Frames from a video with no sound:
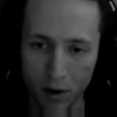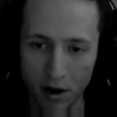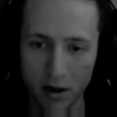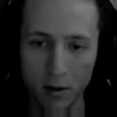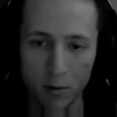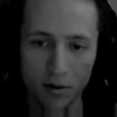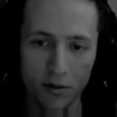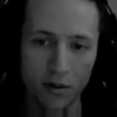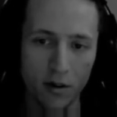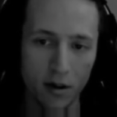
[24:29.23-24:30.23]

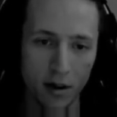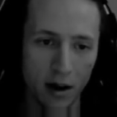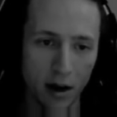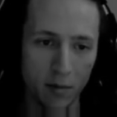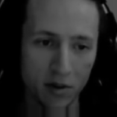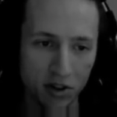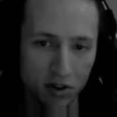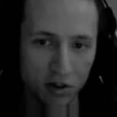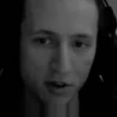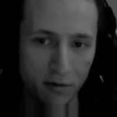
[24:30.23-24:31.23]
downwards, how much it
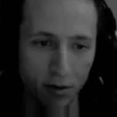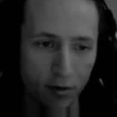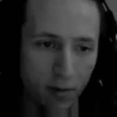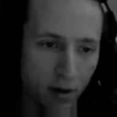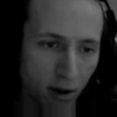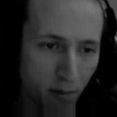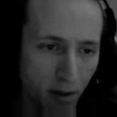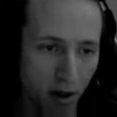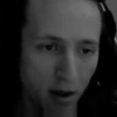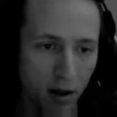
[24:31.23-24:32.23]
should differ from the top.
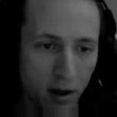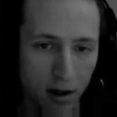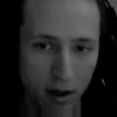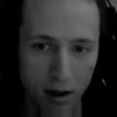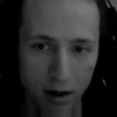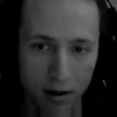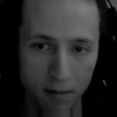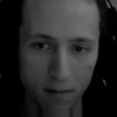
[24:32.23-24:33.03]
Yeah.